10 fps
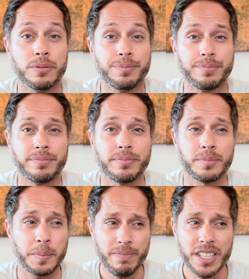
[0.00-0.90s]
on.
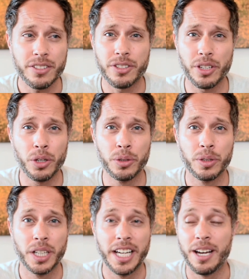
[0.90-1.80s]
So
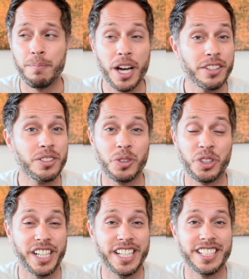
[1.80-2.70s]
my
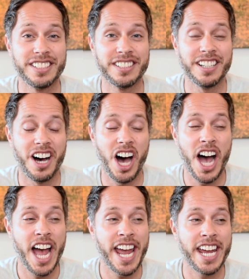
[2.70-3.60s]
story is
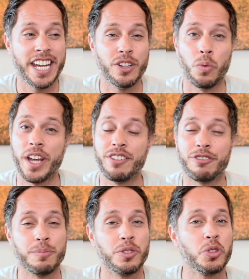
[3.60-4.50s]
I went
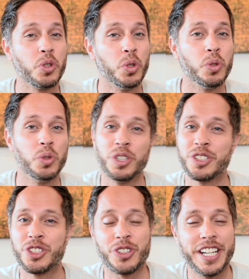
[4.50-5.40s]
from school
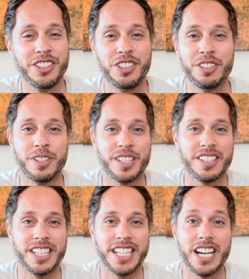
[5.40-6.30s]
straight to
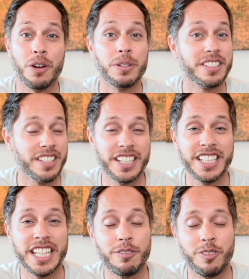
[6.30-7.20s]
university. I was
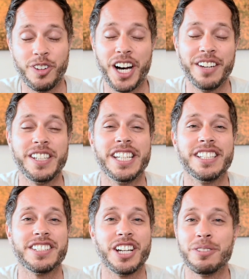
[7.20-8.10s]
studying there for 5
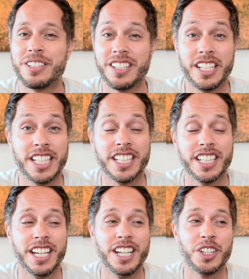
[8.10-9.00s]
years. I was studying
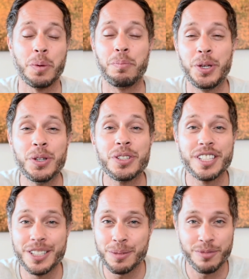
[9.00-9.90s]
computer
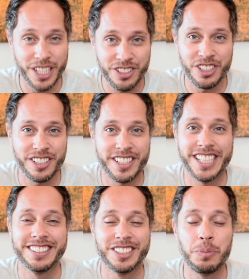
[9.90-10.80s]
systems
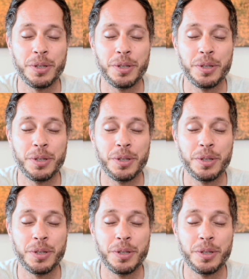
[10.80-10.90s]
engineering,